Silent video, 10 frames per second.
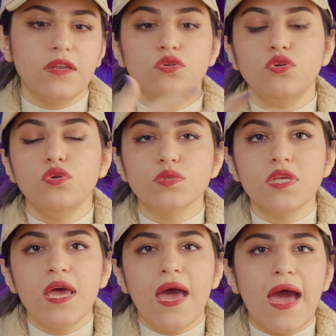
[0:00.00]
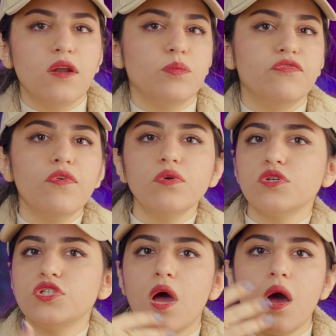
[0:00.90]
and you use Adobe
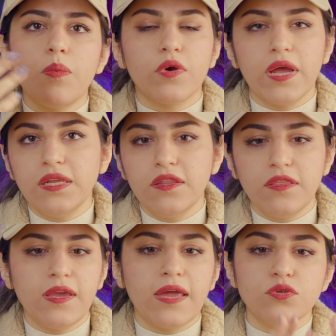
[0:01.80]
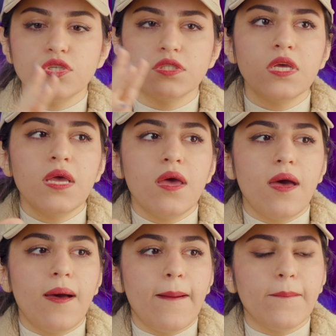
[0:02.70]
Photoshop or anything, and you just
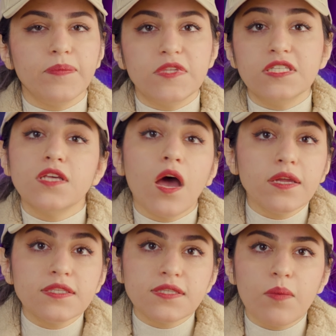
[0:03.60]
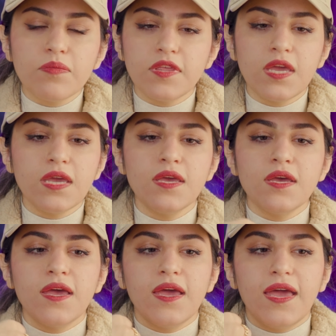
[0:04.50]
design something.
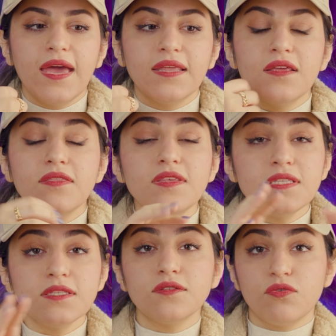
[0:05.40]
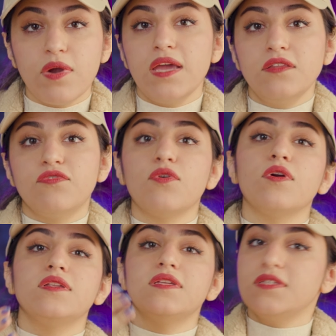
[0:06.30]
And this is great
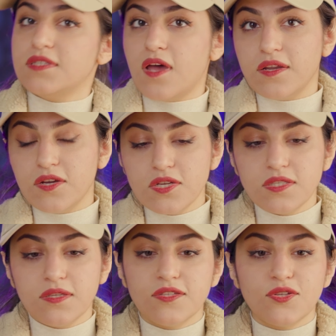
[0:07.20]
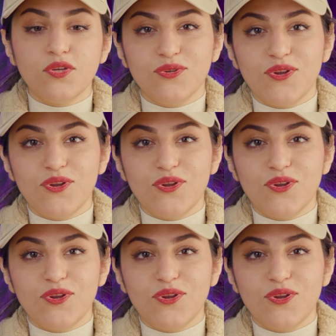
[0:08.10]
for the designers, so you